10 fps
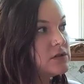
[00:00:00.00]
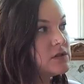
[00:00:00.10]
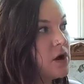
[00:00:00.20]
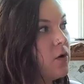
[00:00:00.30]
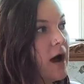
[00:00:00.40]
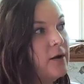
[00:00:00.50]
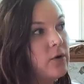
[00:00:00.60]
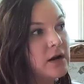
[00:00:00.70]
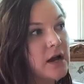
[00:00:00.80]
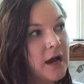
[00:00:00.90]
so I
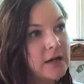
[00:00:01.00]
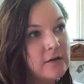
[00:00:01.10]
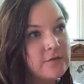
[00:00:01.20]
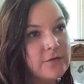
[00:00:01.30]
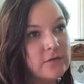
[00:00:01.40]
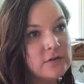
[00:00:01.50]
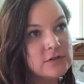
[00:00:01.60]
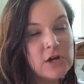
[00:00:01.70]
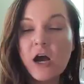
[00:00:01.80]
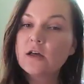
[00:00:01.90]
want to kind of
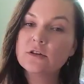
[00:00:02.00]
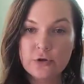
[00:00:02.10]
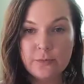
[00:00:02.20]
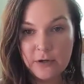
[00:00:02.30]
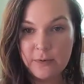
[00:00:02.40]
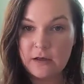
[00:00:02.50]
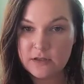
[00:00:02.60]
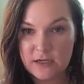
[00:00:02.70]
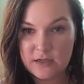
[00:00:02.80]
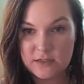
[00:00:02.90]
talk a little bit
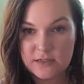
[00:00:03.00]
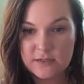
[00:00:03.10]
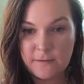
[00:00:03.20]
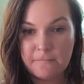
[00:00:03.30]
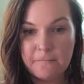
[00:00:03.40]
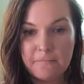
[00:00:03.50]
about this.